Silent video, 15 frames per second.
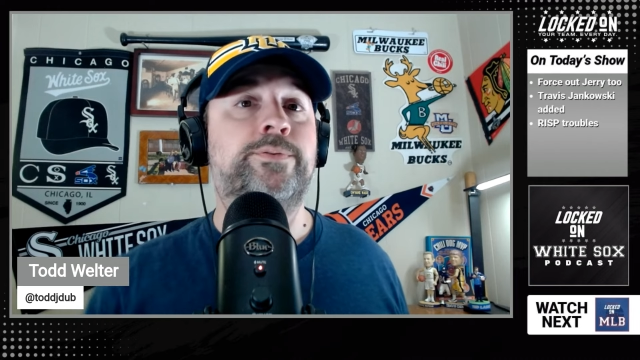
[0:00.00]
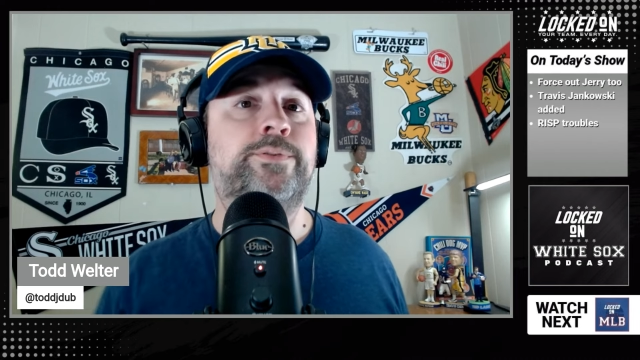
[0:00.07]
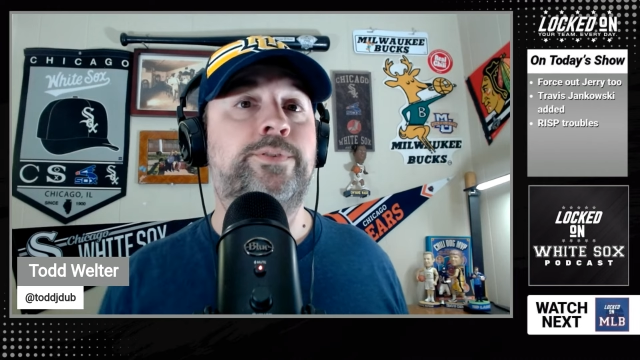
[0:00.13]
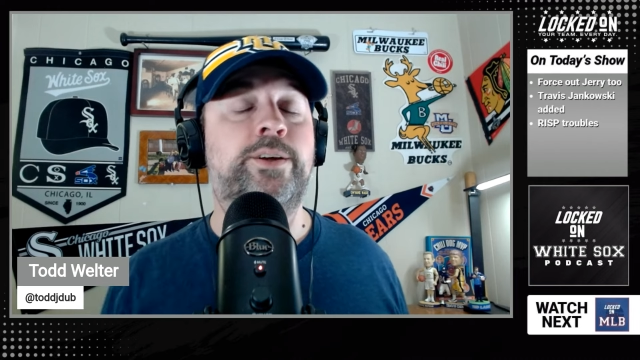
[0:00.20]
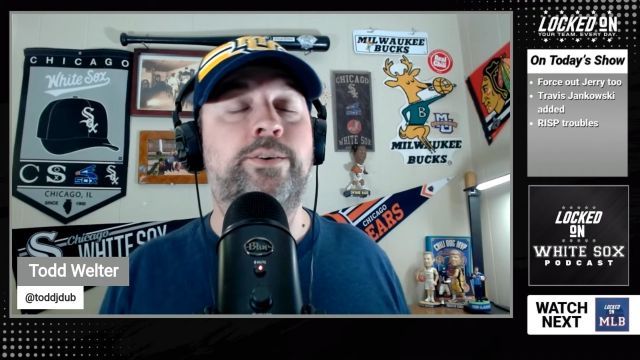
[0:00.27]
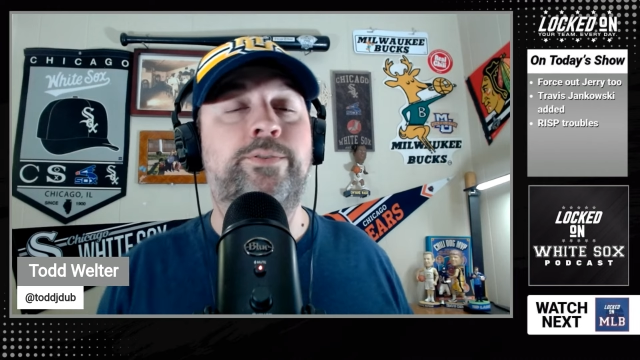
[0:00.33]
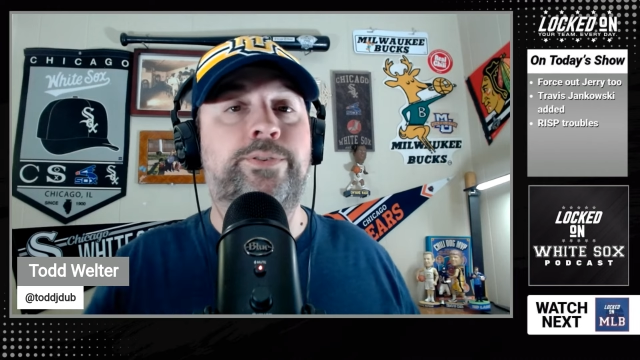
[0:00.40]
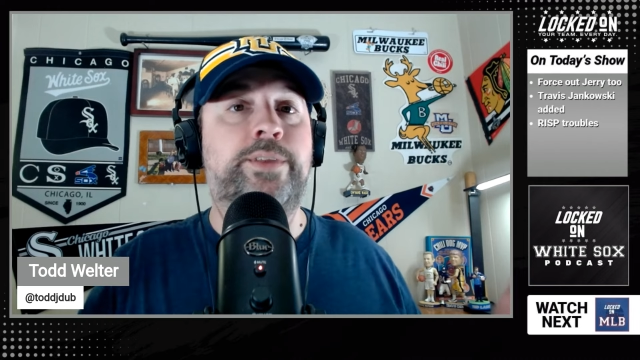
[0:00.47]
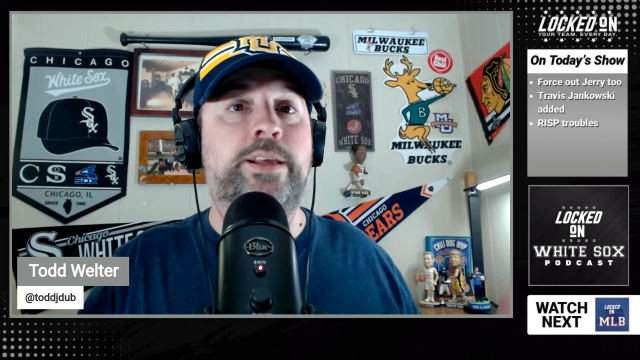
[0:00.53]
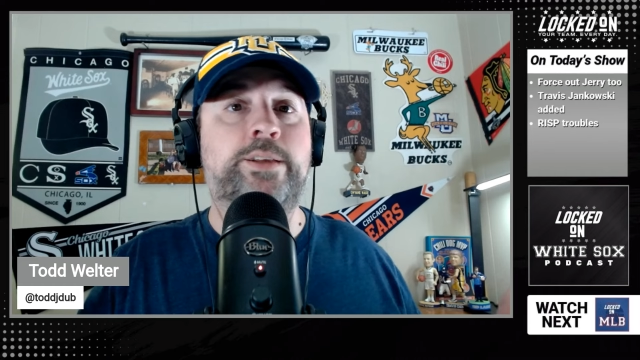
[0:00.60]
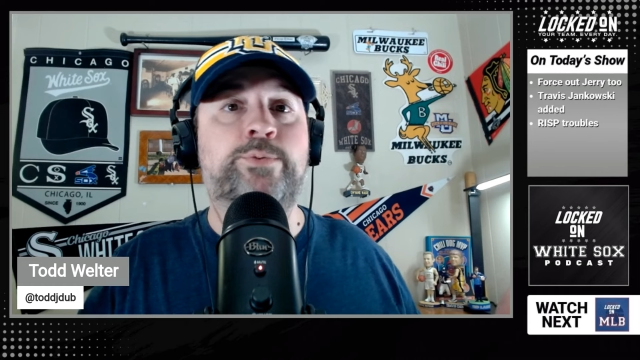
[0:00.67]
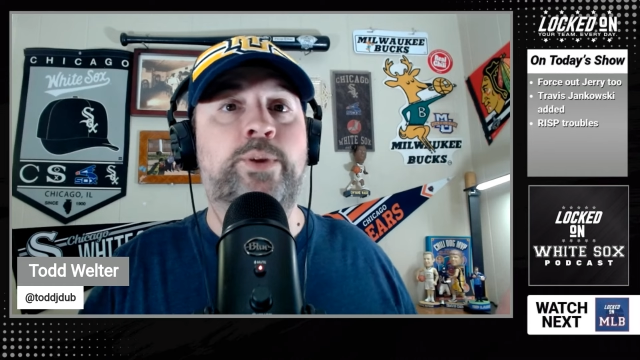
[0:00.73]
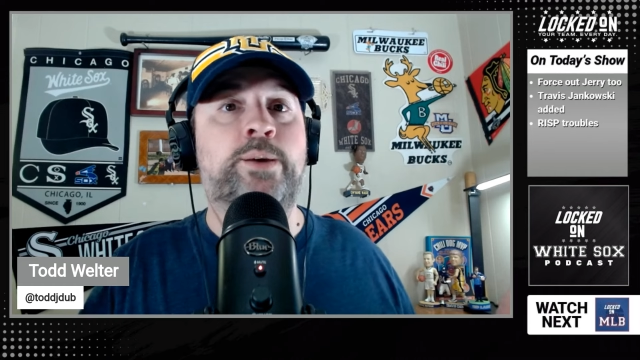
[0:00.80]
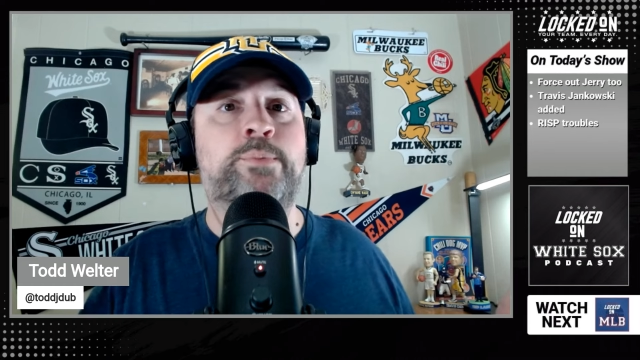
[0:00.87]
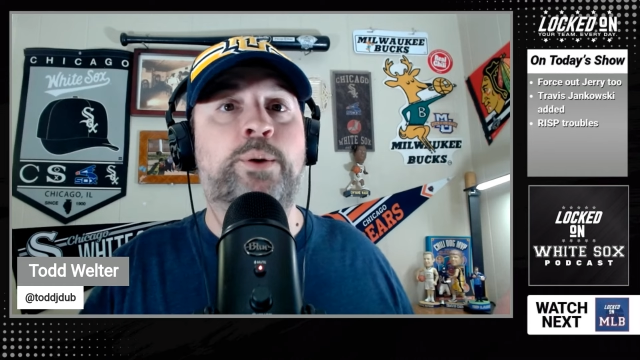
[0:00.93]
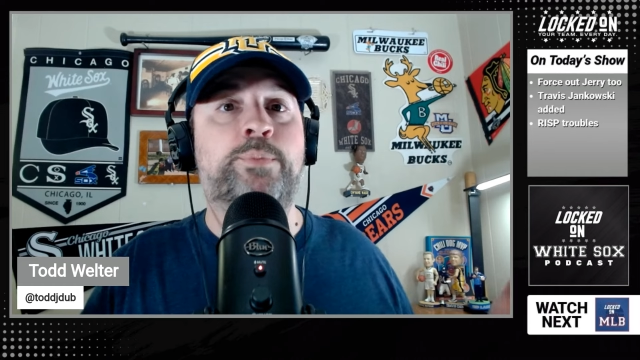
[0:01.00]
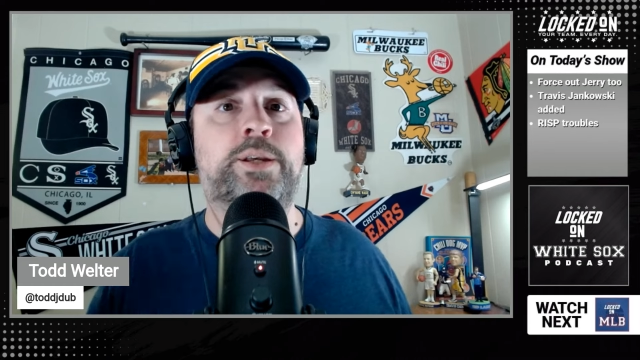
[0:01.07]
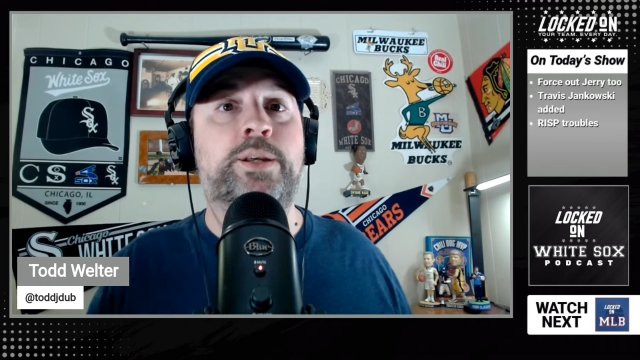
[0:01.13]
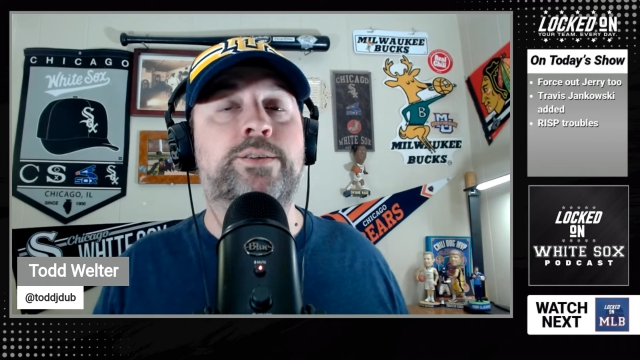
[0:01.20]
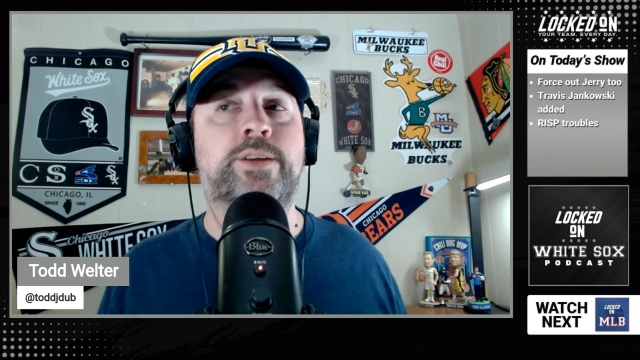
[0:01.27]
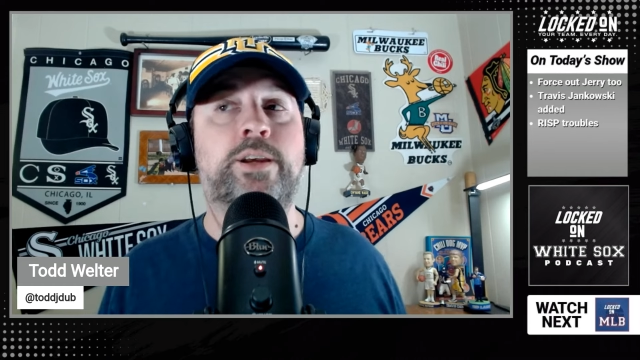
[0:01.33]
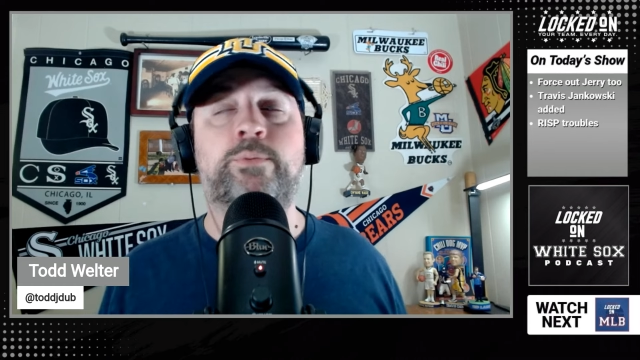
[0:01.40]
That's what MLB
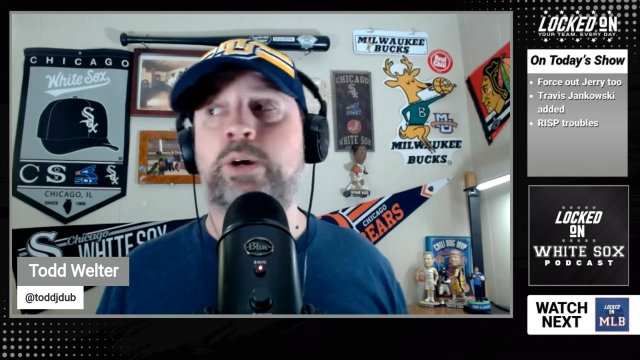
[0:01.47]
could say.